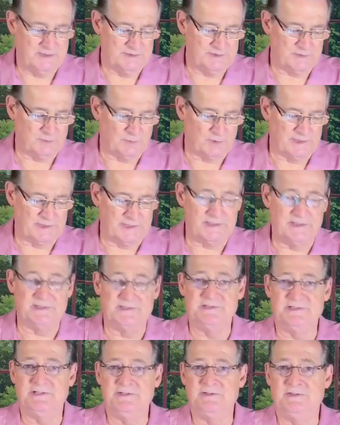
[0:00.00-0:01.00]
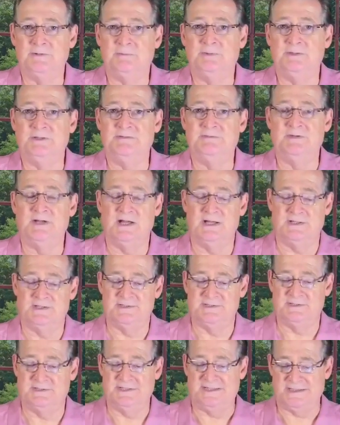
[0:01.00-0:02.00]
So we're going to continue to believe God
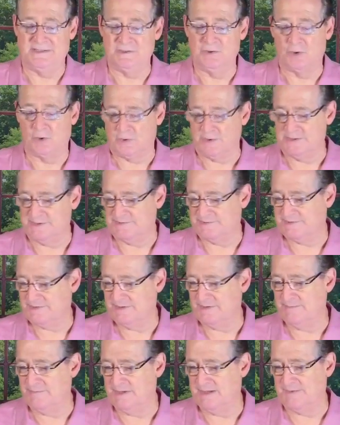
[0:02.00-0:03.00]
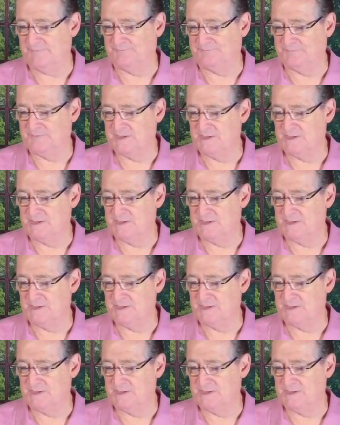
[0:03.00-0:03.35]
to increase. Amen.